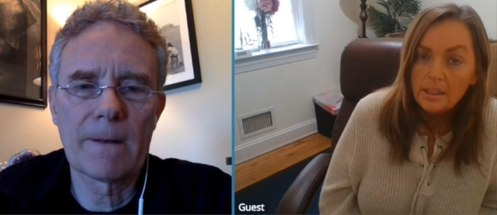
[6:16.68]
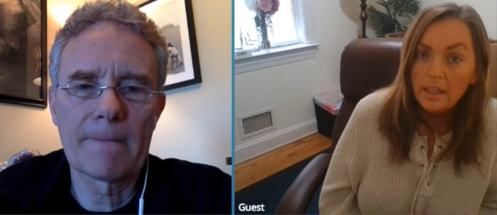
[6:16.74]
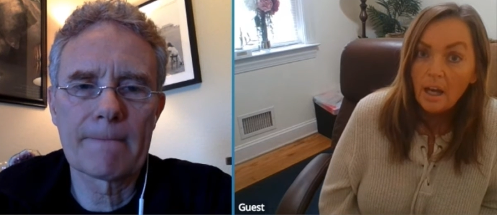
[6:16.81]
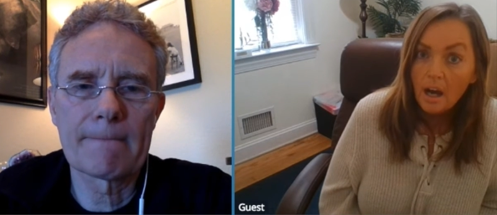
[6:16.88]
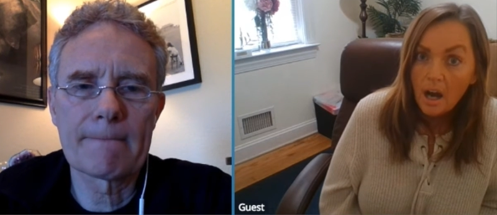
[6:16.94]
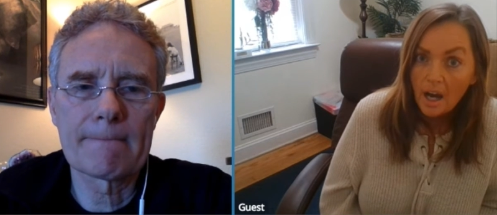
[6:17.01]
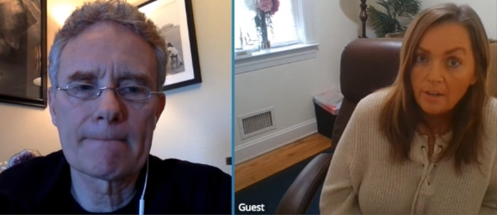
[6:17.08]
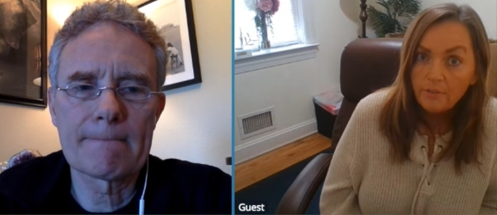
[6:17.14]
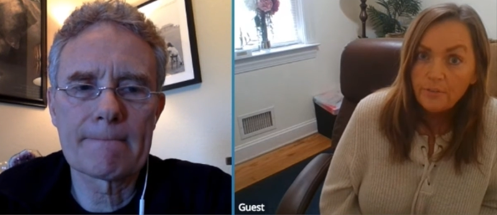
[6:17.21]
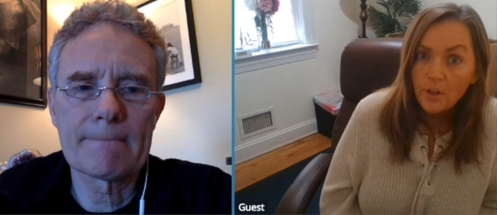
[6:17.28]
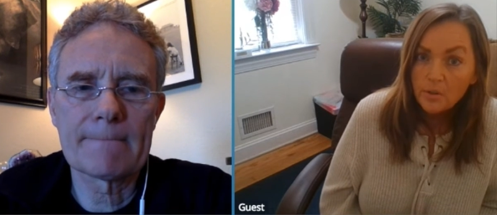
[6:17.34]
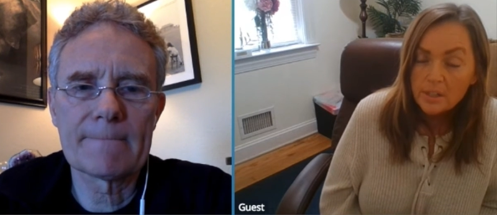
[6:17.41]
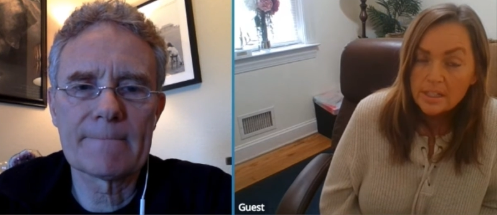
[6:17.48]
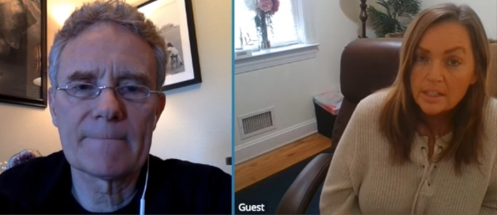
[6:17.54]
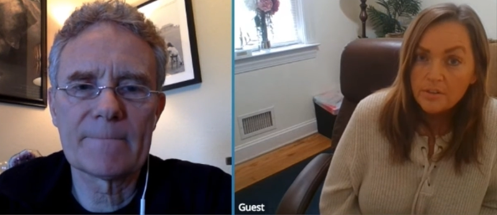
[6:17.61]
Speaker 1: Yeah, I
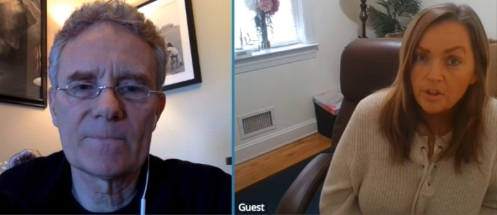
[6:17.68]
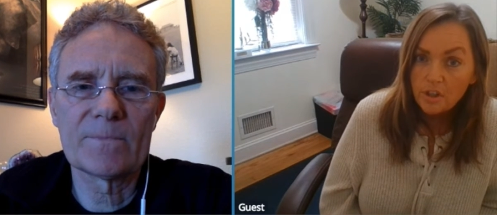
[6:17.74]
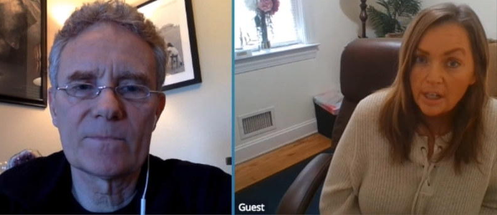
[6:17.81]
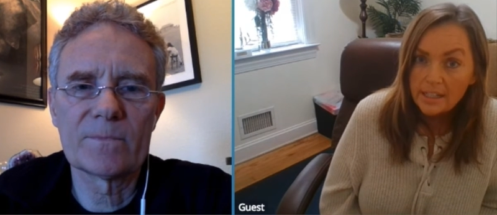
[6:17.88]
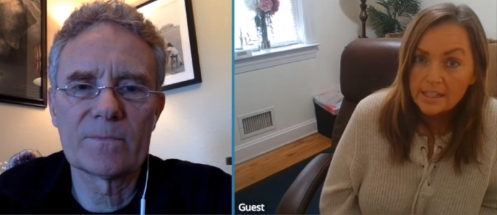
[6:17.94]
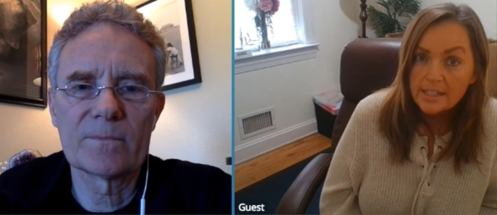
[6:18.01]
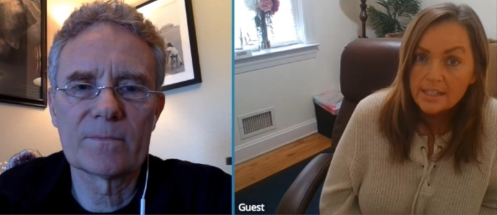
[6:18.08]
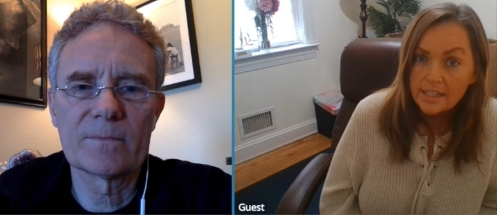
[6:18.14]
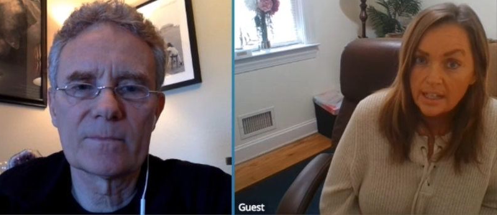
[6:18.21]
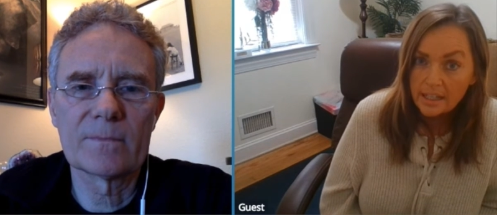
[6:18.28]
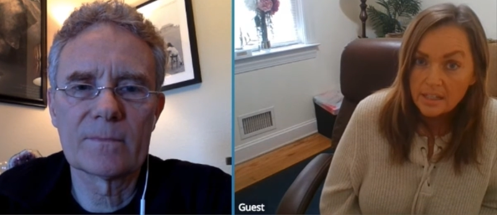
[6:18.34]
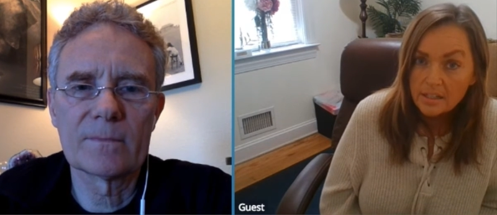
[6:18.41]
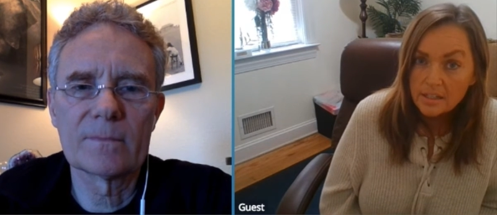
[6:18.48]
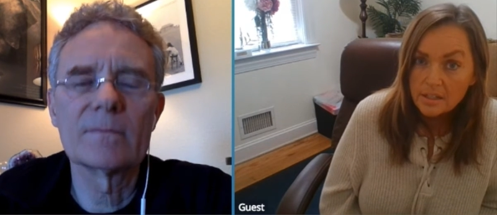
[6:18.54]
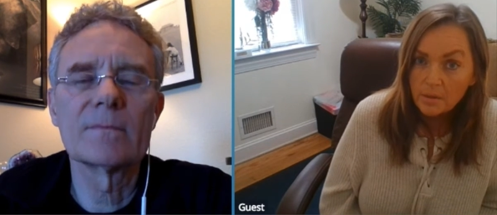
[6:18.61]
focus in the United
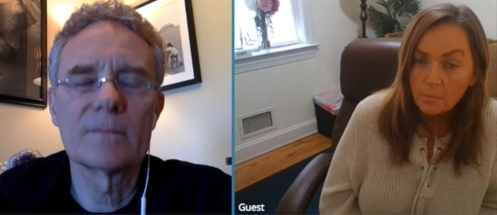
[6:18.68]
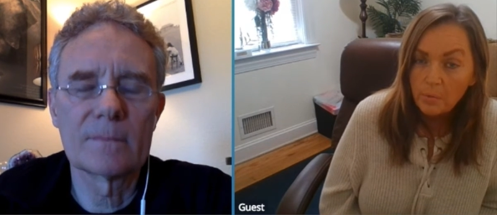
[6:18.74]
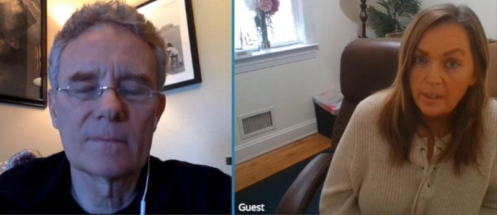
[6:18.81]
States.